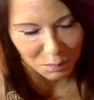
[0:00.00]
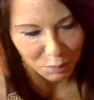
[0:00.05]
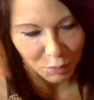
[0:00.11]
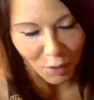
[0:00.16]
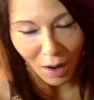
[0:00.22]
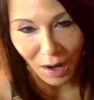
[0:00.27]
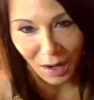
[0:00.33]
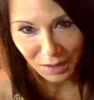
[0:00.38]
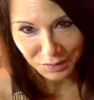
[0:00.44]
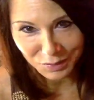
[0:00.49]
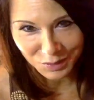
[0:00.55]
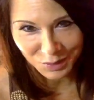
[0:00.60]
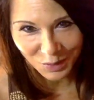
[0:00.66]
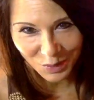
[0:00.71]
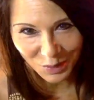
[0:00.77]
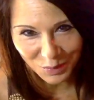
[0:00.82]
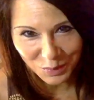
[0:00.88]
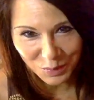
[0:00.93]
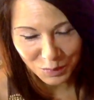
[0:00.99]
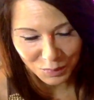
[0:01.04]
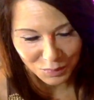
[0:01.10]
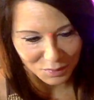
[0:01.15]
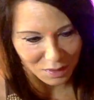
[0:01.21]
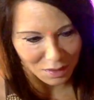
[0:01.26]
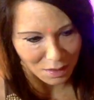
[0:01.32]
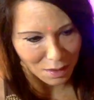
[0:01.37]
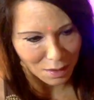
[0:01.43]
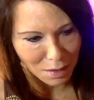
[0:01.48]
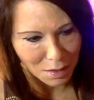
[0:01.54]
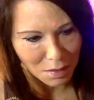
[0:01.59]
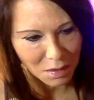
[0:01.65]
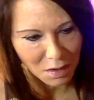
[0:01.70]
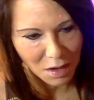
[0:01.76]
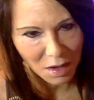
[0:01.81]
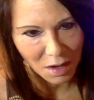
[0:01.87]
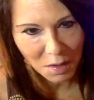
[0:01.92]
pride, your own
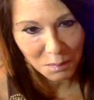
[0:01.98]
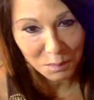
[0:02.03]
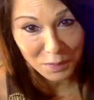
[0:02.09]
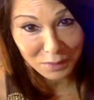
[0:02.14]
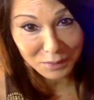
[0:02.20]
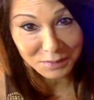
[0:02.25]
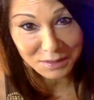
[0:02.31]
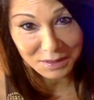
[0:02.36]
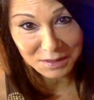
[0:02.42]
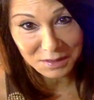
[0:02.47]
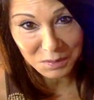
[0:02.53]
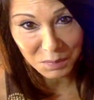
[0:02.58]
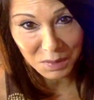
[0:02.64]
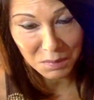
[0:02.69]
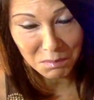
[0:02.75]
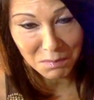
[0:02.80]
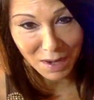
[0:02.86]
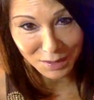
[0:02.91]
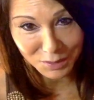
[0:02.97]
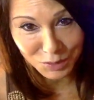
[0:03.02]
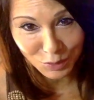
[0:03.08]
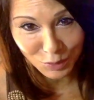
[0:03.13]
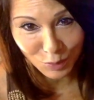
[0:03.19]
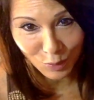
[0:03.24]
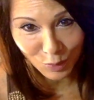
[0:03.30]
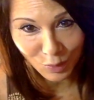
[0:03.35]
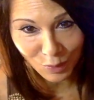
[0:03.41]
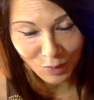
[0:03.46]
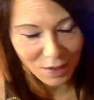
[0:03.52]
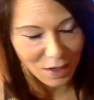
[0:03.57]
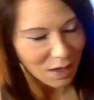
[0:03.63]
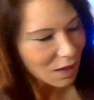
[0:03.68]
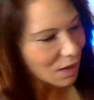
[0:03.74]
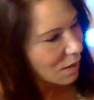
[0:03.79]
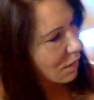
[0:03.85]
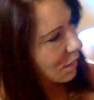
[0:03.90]
ability to be magical
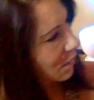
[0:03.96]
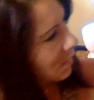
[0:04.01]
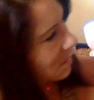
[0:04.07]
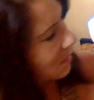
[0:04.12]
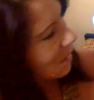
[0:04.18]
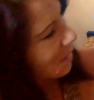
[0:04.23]
and